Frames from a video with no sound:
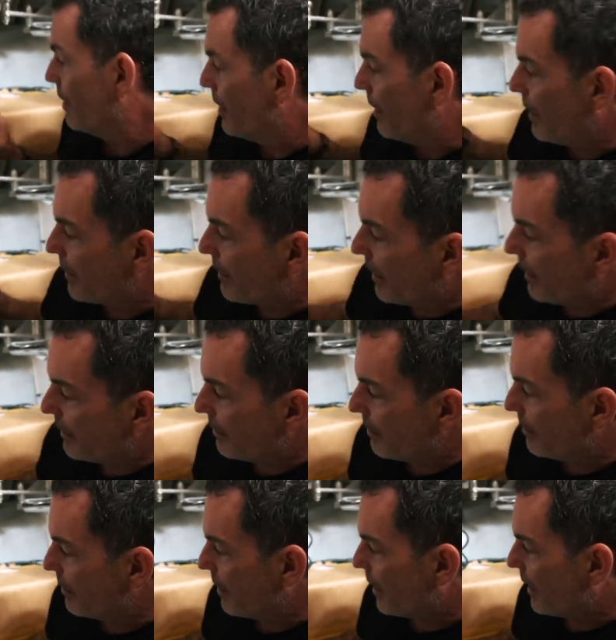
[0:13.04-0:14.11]
makes my
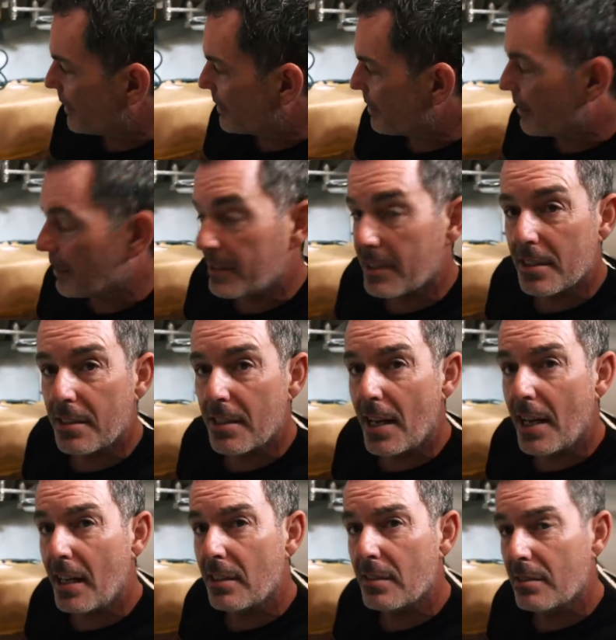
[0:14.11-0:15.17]
heart beat a little bit faster because,